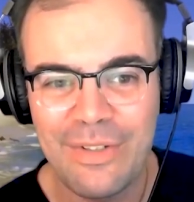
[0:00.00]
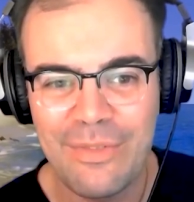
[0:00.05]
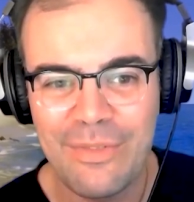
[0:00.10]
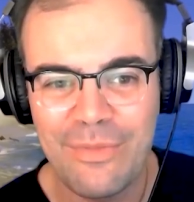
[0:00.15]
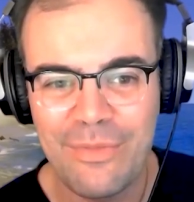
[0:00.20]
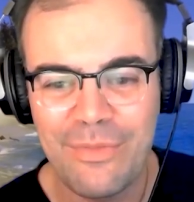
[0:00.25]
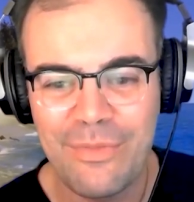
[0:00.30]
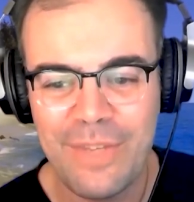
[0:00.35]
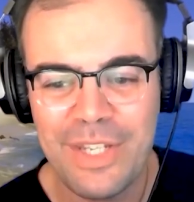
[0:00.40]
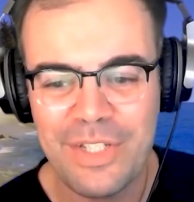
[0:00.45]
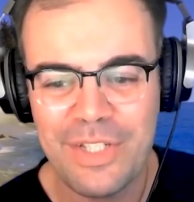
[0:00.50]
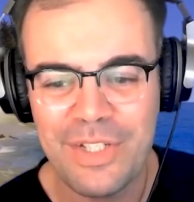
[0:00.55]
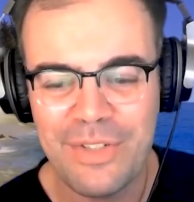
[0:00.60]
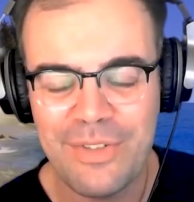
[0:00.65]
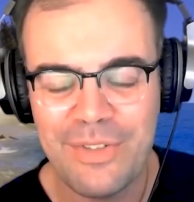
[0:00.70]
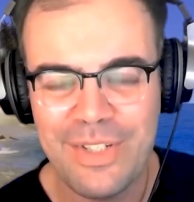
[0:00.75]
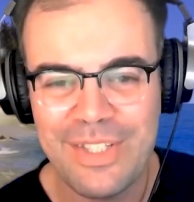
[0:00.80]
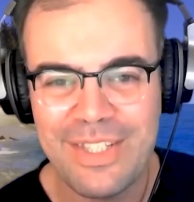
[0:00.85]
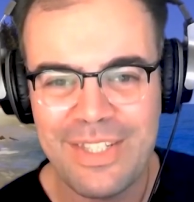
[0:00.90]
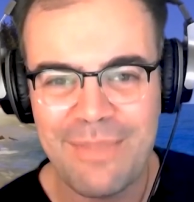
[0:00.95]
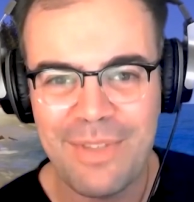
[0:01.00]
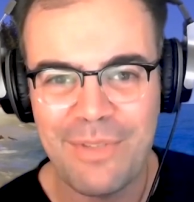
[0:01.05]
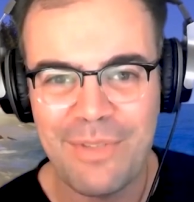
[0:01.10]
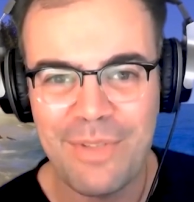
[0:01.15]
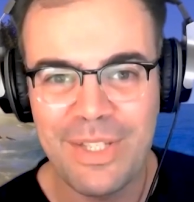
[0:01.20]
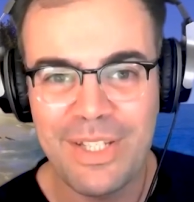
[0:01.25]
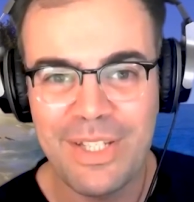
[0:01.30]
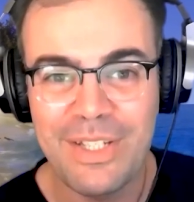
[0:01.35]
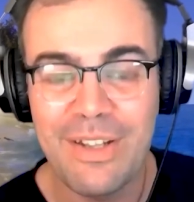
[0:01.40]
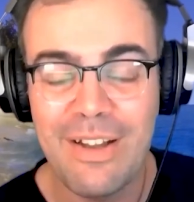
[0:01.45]
feature is something
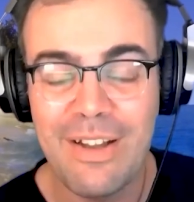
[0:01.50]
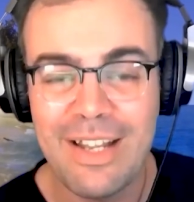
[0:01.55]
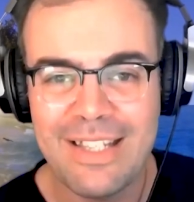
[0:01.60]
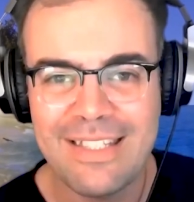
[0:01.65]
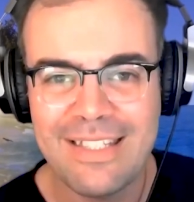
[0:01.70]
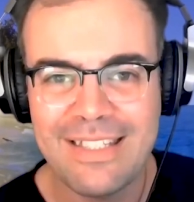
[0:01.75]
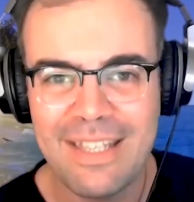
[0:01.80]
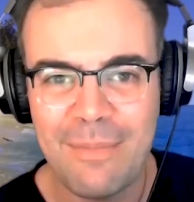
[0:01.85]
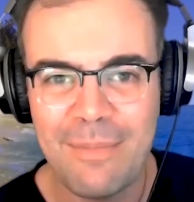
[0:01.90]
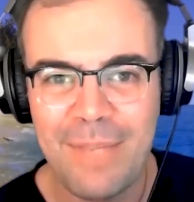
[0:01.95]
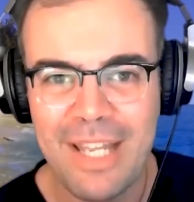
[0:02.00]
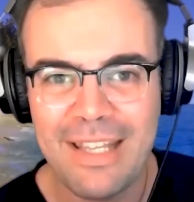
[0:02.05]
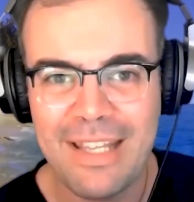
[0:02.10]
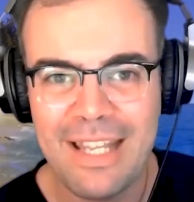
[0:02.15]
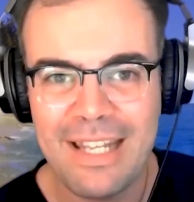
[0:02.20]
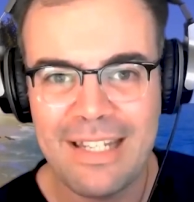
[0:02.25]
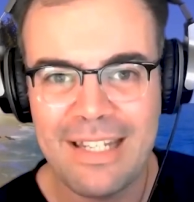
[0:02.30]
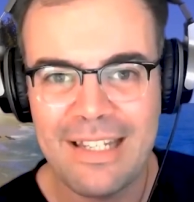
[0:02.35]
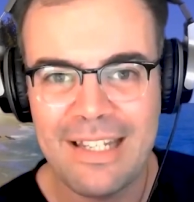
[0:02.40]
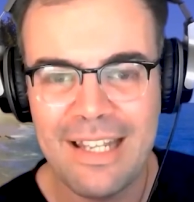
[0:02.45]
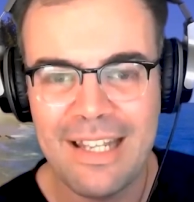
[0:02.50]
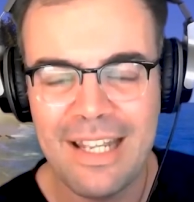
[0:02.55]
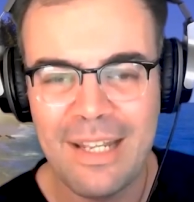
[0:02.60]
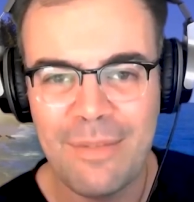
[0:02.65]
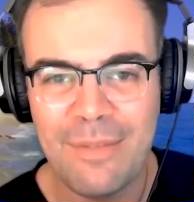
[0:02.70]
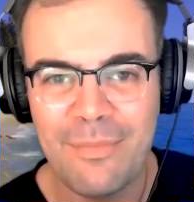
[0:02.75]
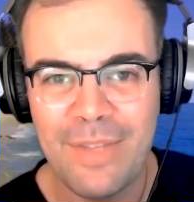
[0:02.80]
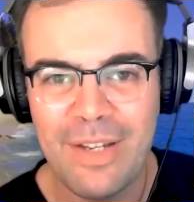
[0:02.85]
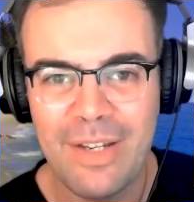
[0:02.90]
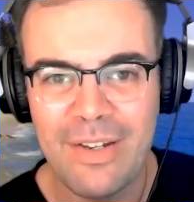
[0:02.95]
really nice about that
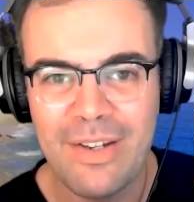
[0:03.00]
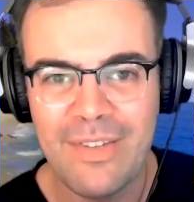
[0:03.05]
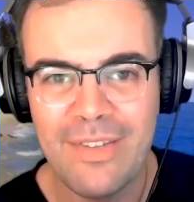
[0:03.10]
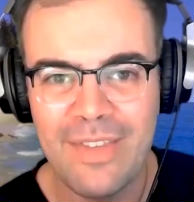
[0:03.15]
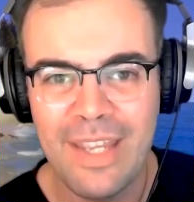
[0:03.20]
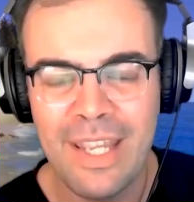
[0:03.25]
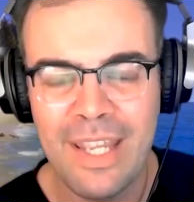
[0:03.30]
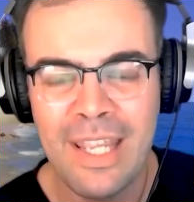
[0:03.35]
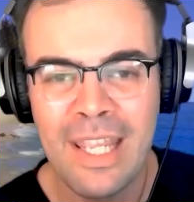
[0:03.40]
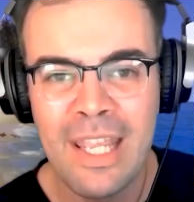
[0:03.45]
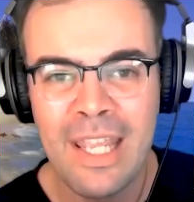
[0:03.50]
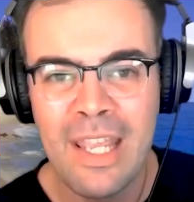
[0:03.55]
area there.